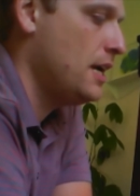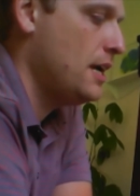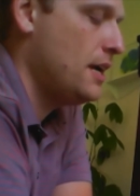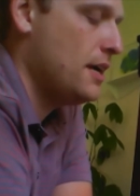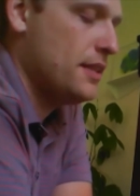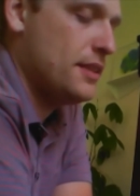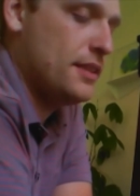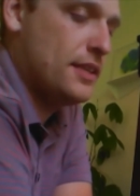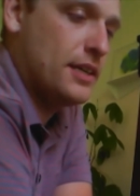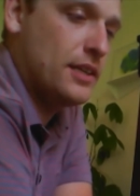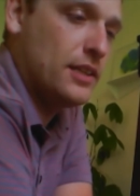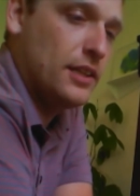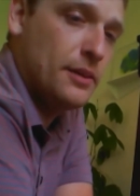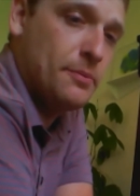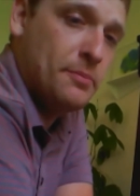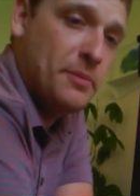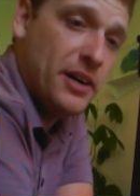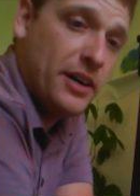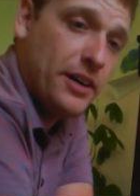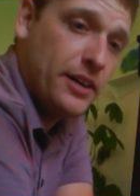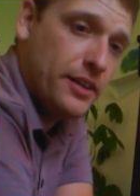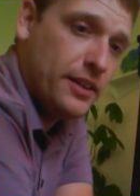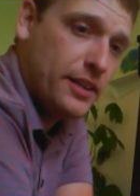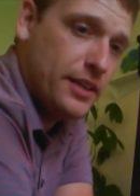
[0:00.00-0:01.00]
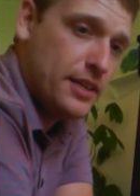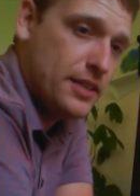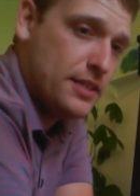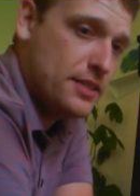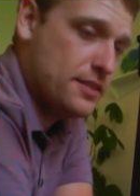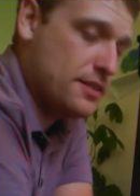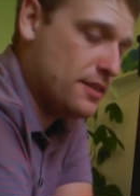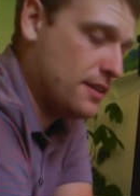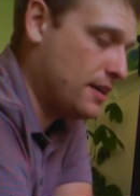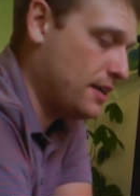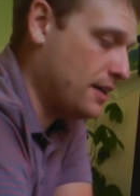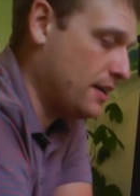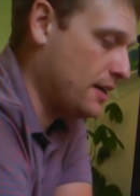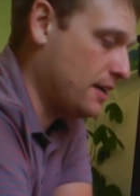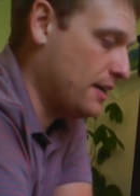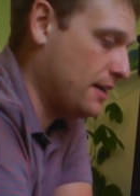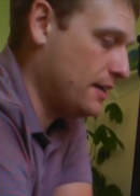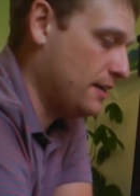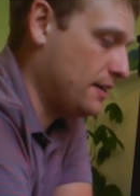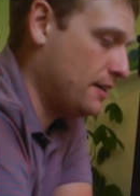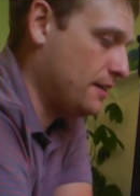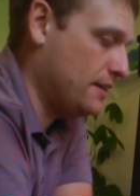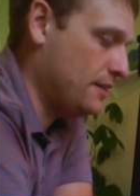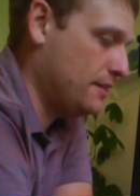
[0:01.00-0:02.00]
The glomerulus,
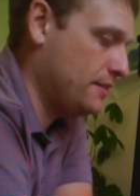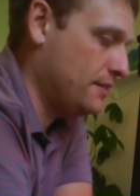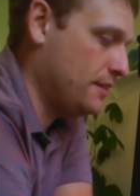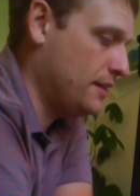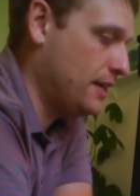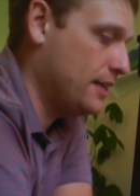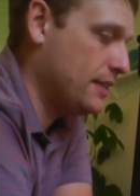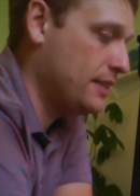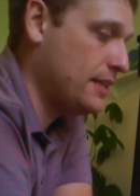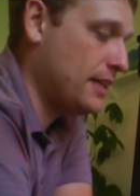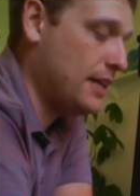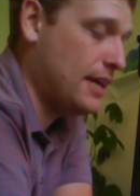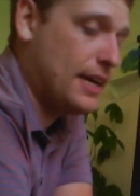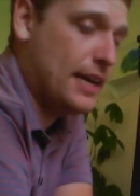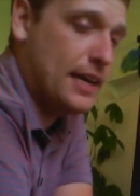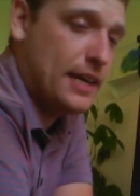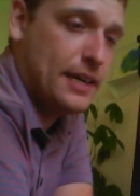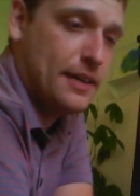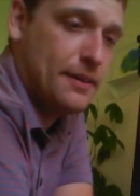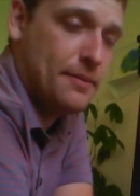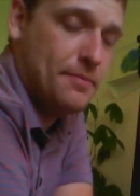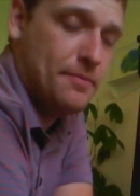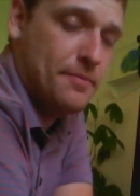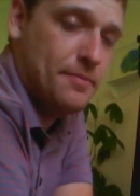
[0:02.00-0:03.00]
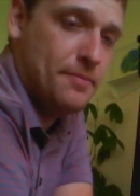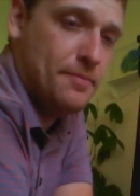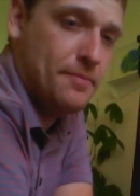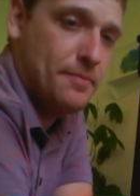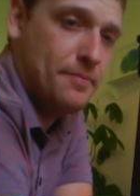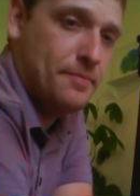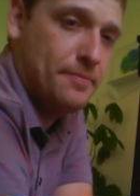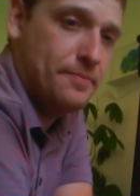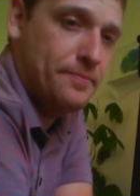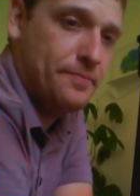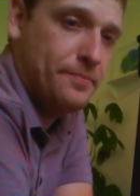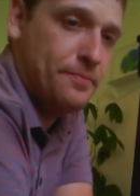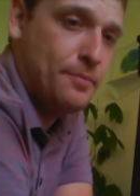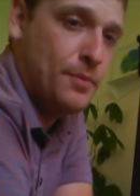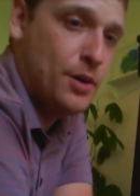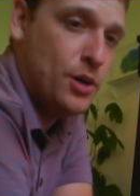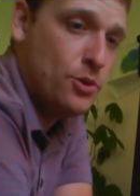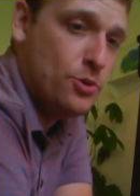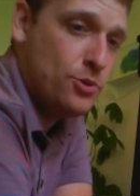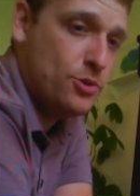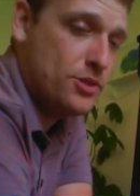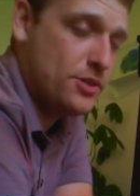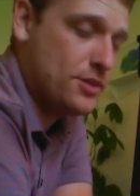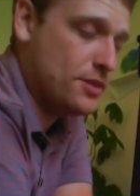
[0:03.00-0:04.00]
unlike
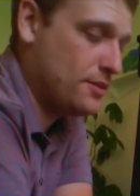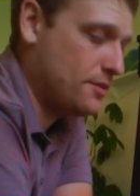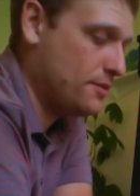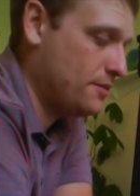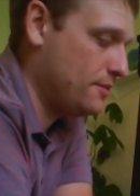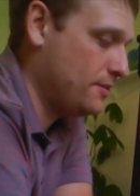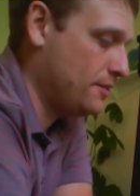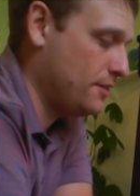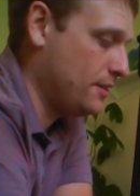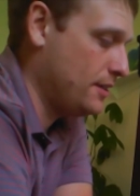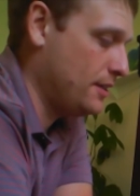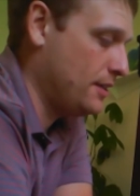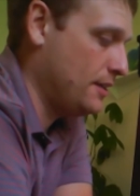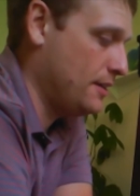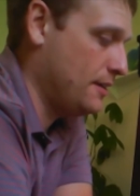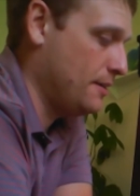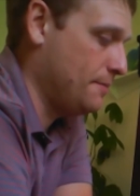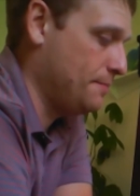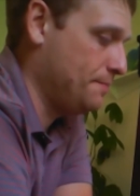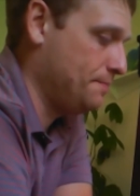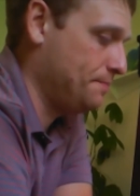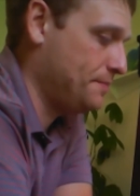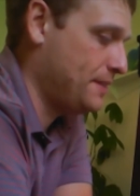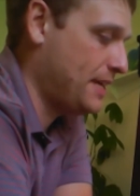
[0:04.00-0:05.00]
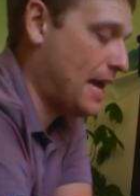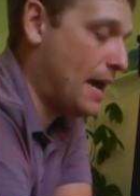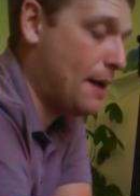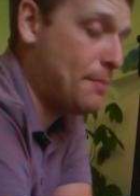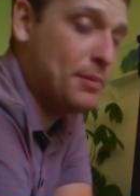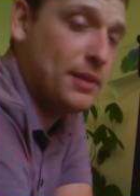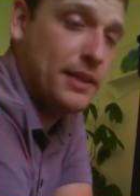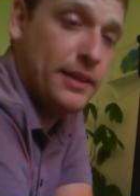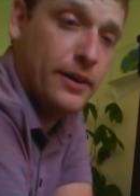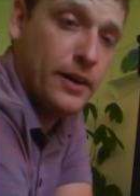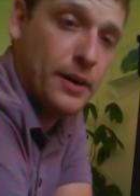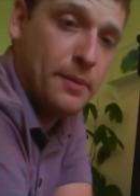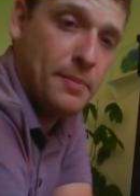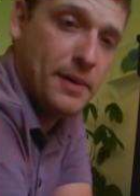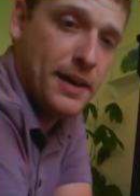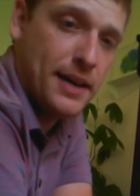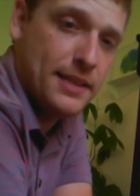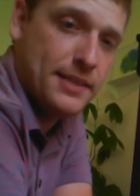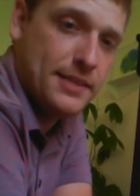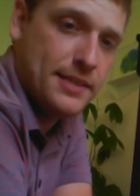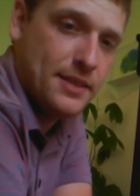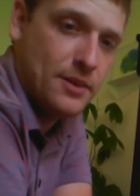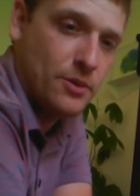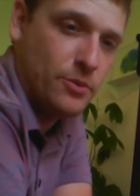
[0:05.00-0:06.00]
most capillary
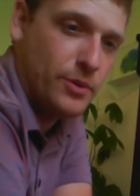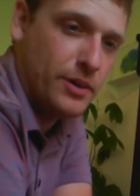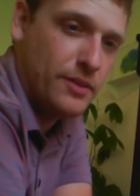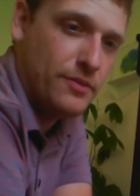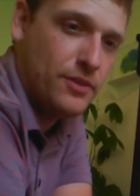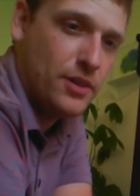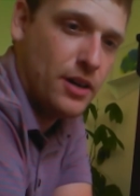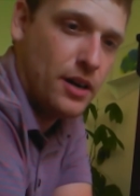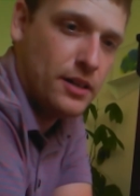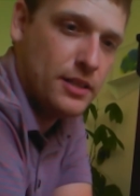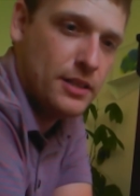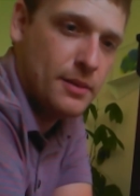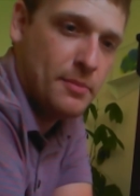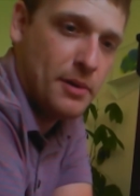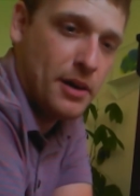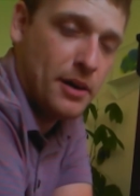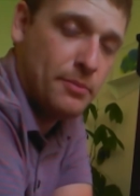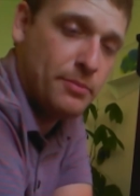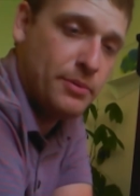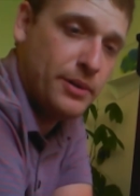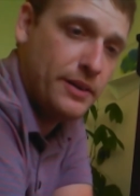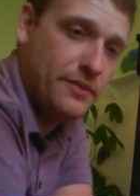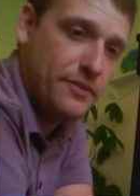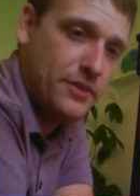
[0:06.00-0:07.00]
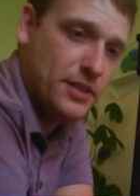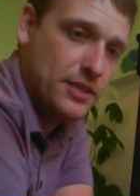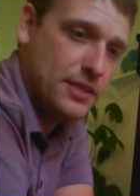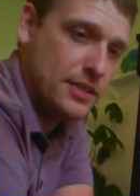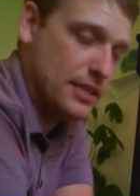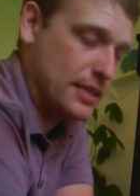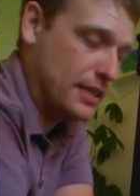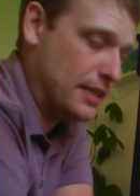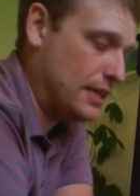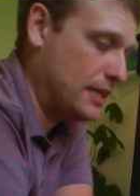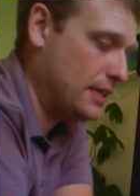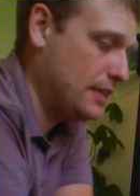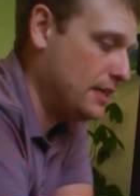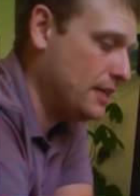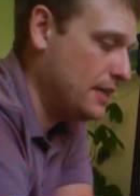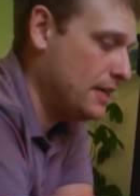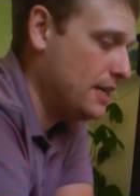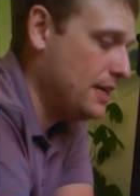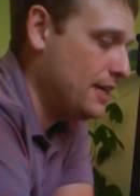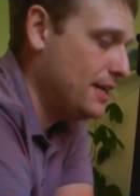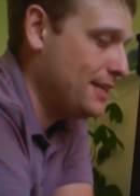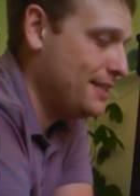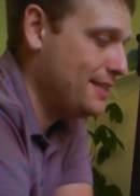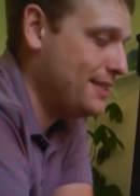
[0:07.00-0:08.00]
beds that we've talked about previously,
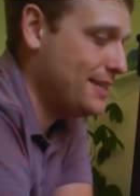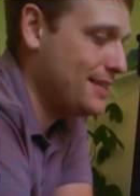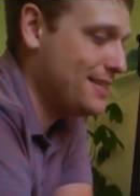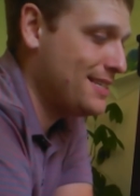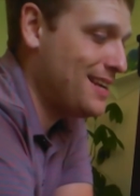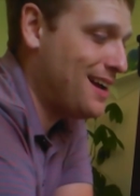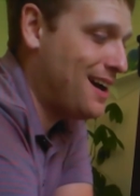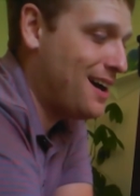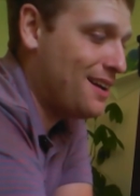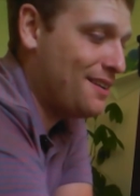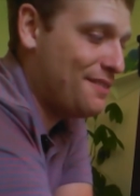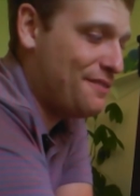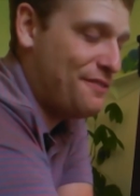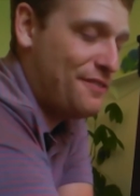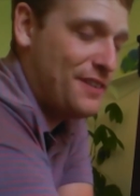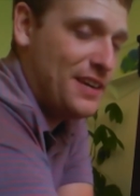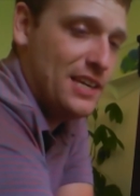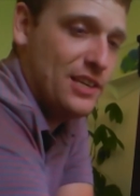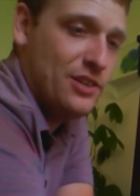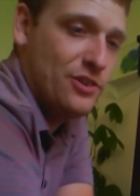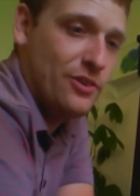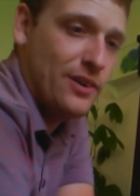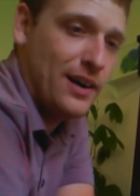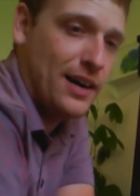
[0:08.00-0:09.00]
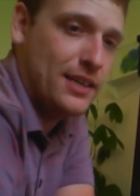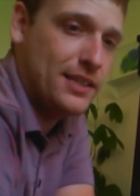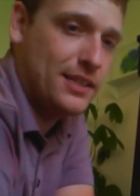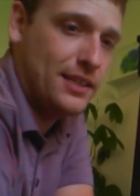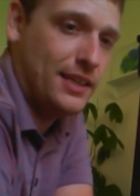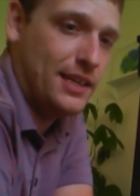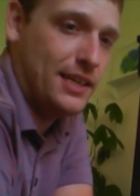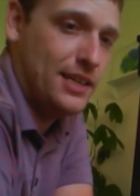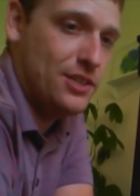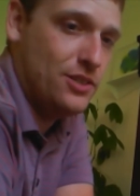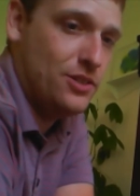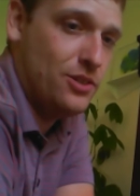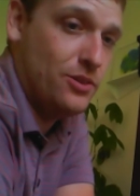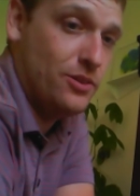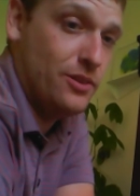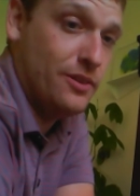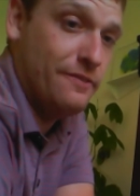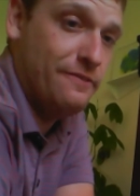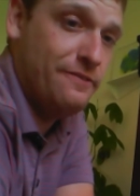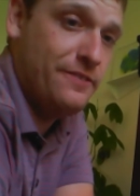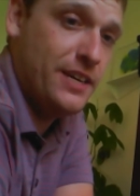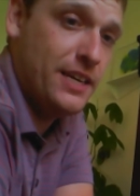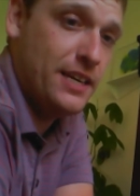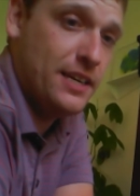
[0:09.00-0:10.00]
does not feed directly into the
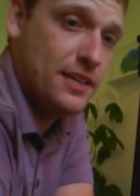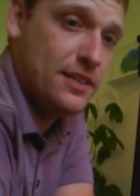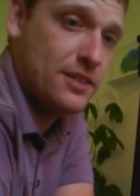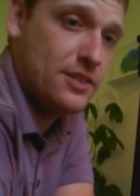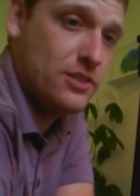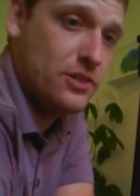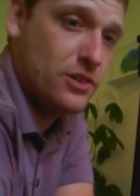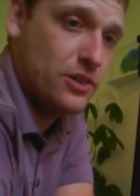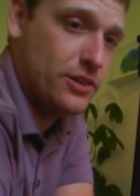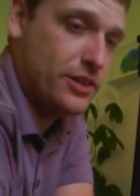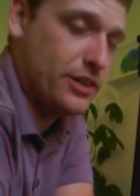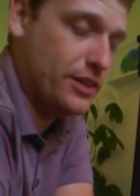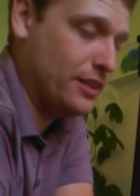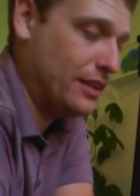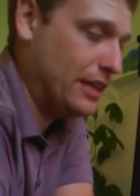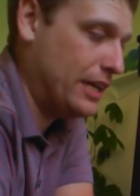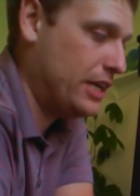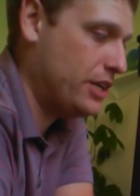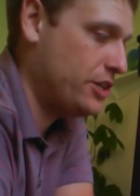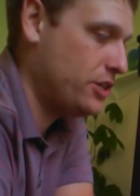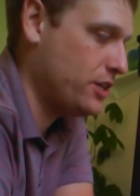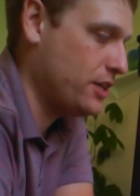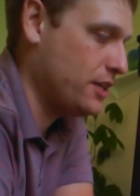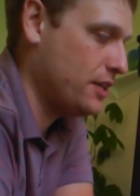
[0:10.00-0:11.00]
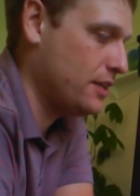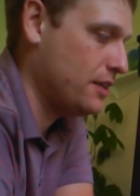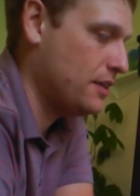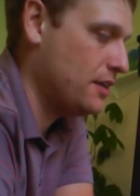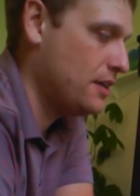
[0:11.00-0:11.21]
venous circulation,